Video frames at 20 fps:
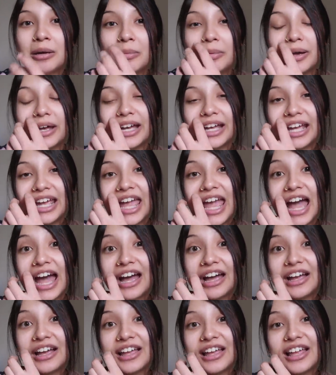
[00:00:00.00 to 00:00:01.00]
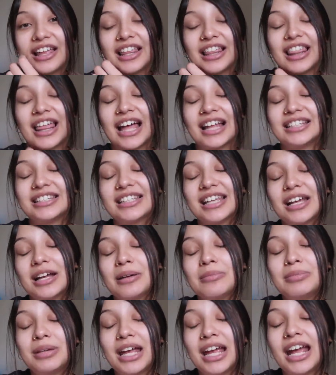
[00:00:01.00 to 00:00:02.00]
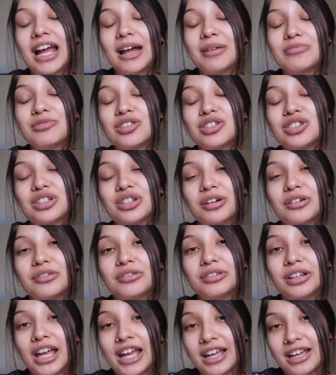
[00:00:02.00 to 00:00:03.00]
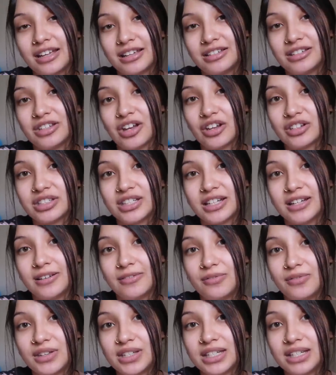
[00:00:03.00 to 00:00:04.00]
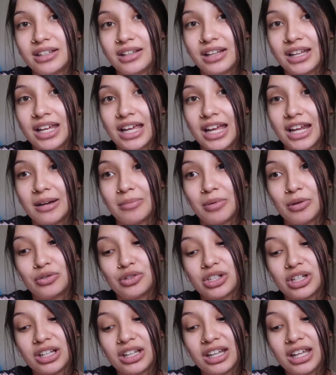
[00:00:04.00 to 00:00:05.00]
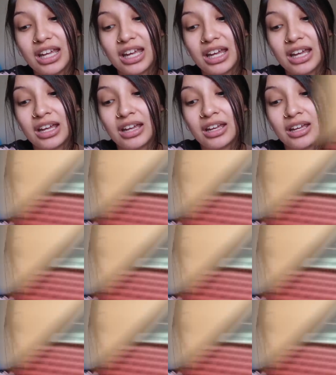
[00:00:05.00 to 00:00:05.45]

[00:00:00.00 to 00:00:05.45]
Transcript: But yeah, that's the update. I'm just so like exhausted physically and emotionally.